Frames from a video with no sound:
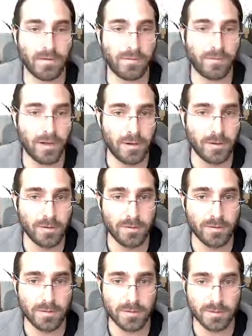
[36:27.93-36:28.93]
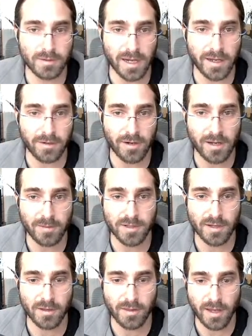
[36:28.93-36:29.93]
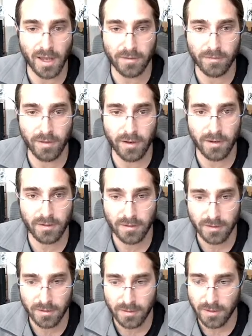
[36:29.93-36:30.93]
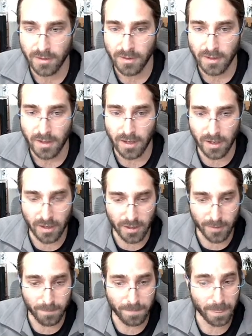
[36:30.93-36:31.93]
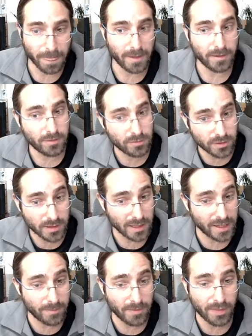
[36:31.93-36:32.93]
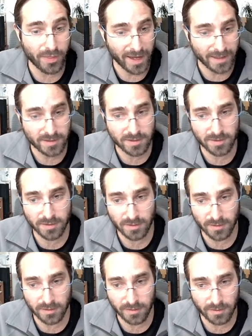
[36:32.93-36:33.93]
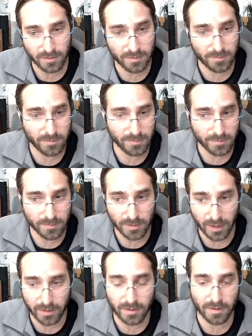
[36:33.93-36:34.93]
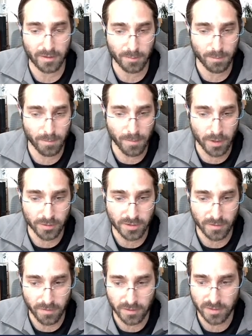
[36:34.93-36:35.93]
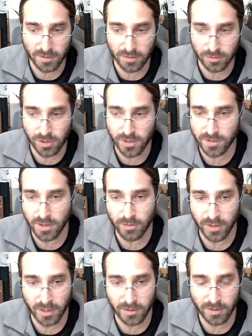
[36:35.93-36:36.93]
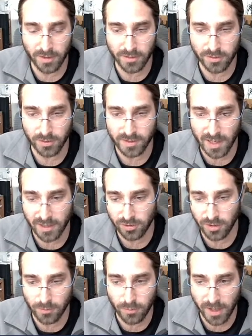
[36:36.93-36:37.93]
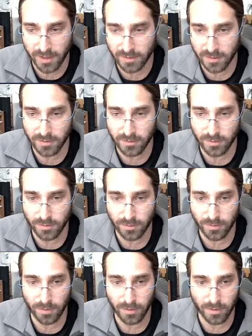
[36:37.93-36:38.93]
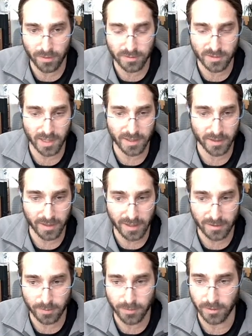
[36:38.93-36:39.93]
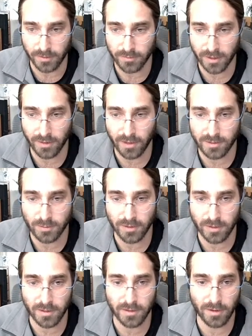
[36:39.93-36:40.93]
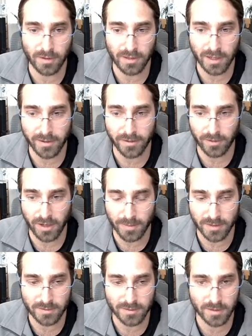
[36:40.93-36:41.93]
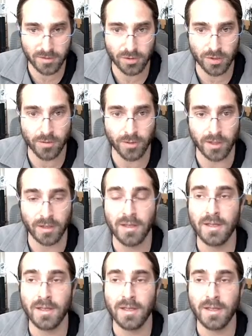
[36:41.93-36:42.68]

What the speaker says: sort of flow diagrams that they have there, you could claim that that's like most of the satoshis going into this transaction went into the second output, right? That's what the diagram is showing.